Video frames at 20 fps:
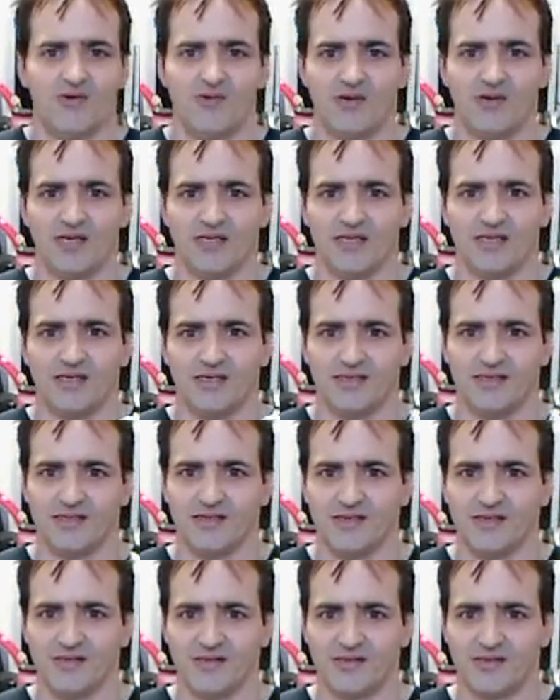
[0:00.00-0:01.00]
Well, in
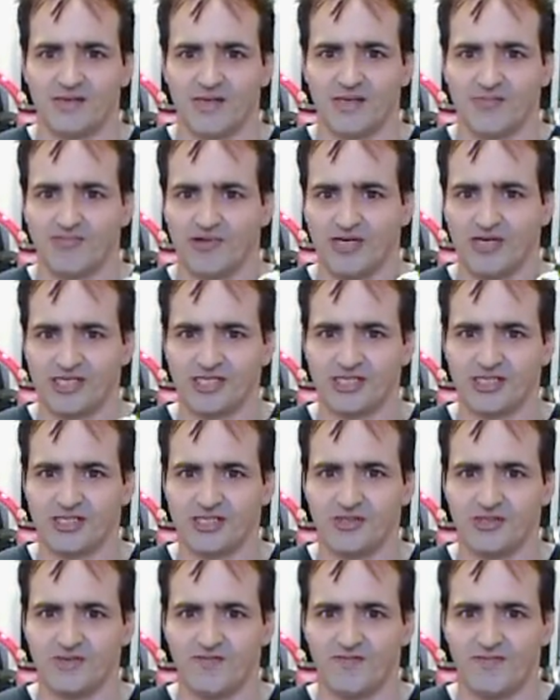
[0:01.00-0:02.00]
compression
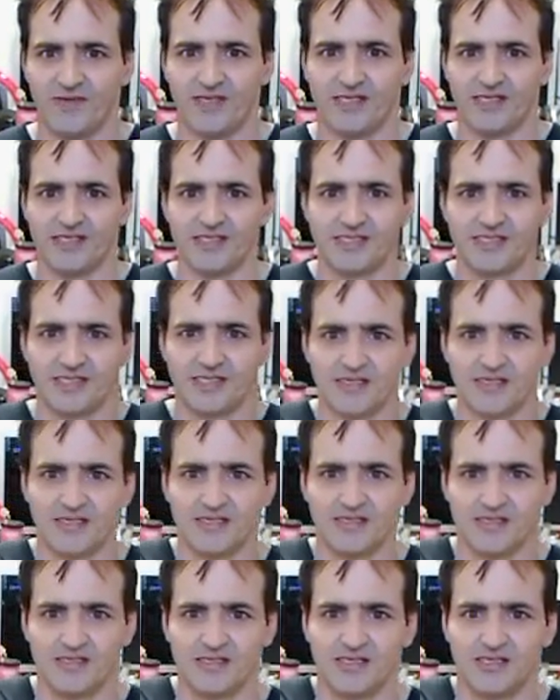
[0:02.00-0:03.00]
tube fittings,
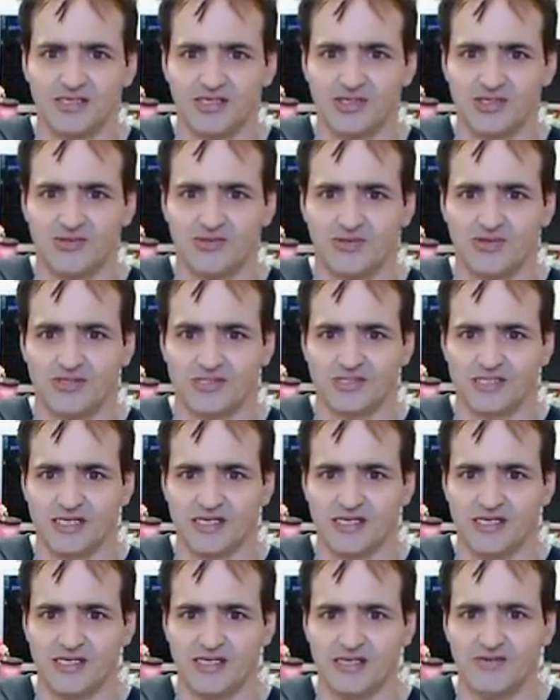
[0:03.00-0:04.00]
your 2 holes are
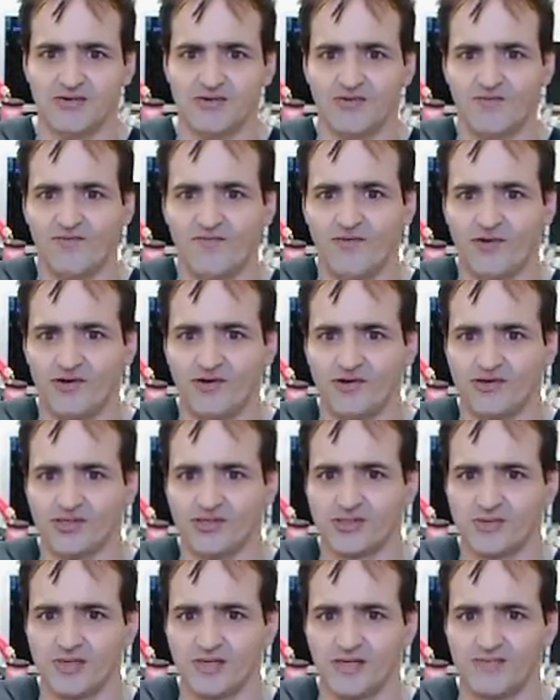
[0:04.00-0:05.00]
here, or 4 holes,
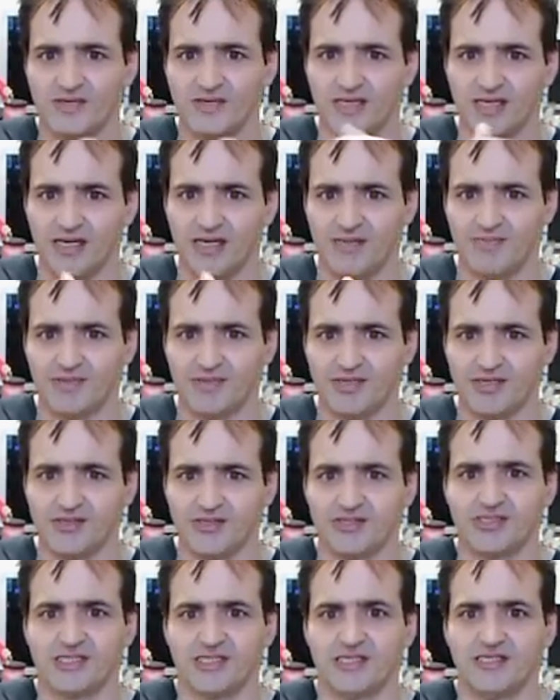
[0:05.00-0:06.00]
whatever cap you're
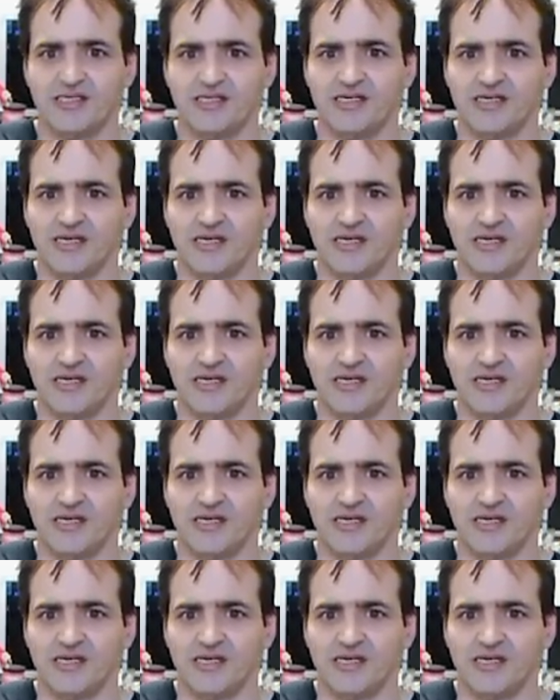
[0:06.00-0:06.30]
using.